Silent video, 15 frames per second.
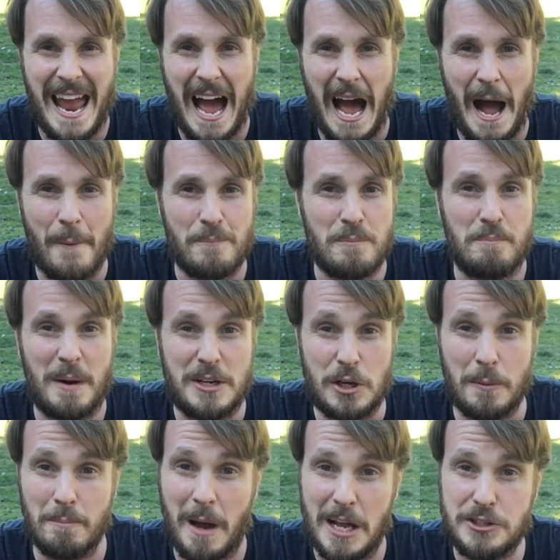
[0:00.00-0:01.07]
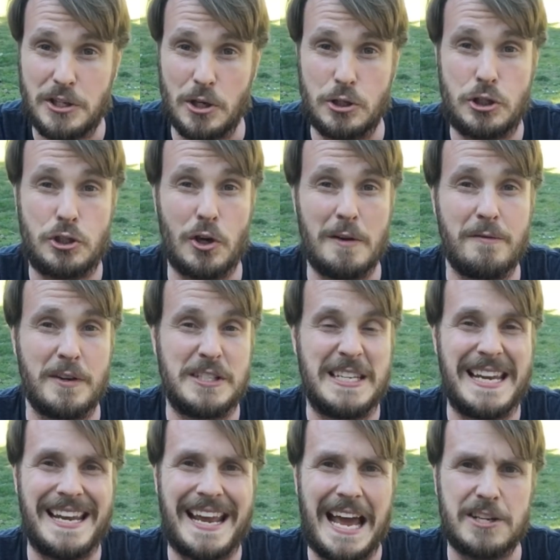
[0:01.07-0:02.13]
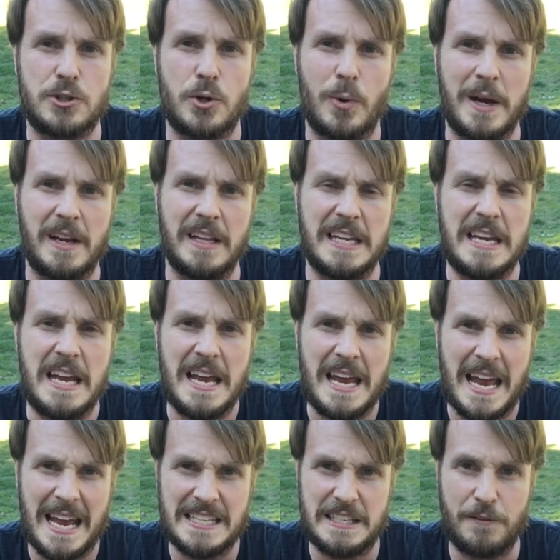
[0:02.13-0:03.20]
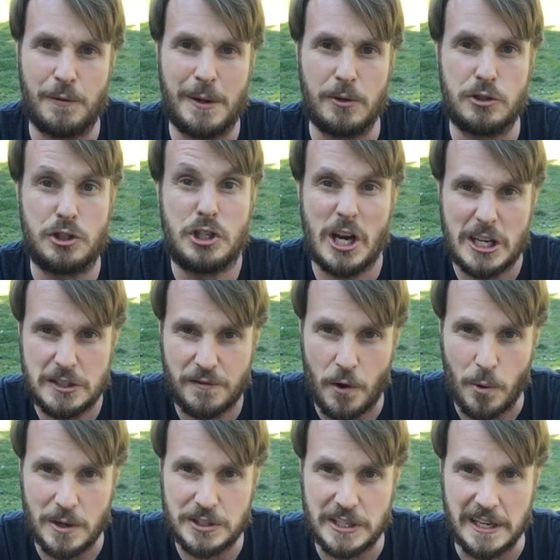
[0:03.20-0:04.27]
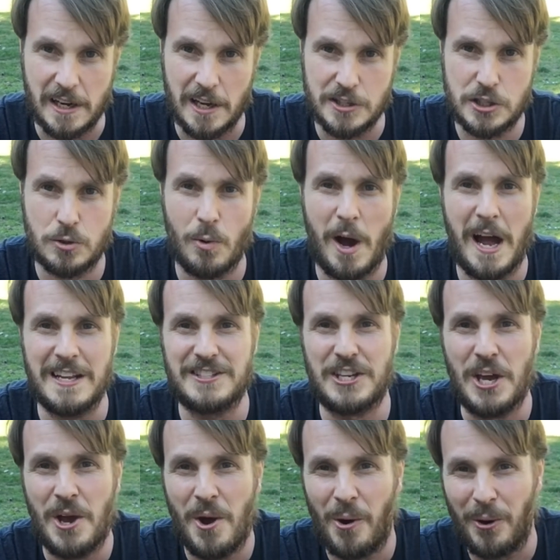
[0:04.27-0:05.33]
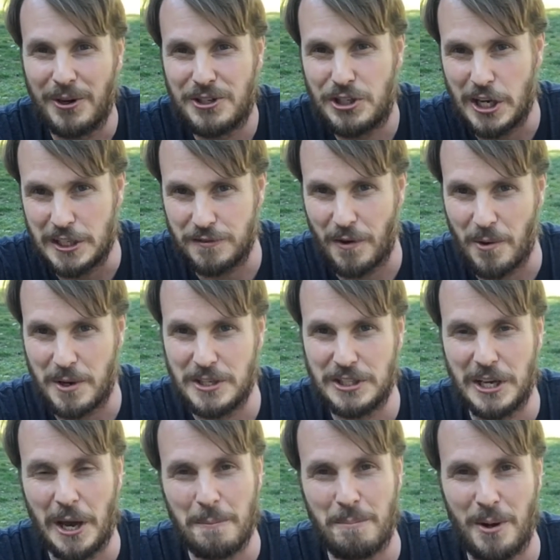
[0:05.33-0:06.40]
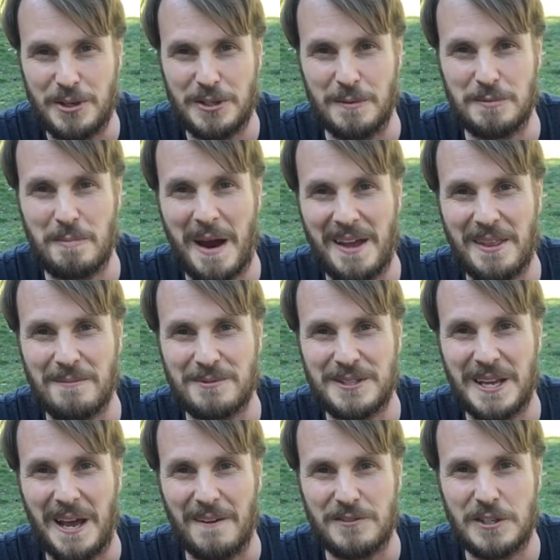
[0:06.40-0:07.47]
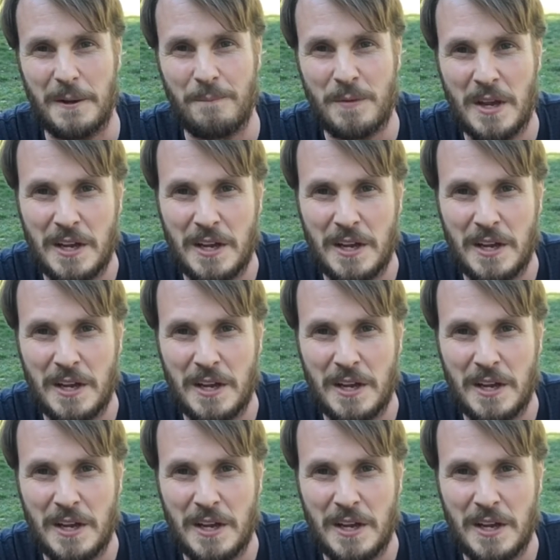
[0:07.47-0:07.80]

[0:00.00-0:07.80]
um, but your muscles shouldn't fatigue as quickly as if we were just focusing on squats or just focusing on push-ups by themselves.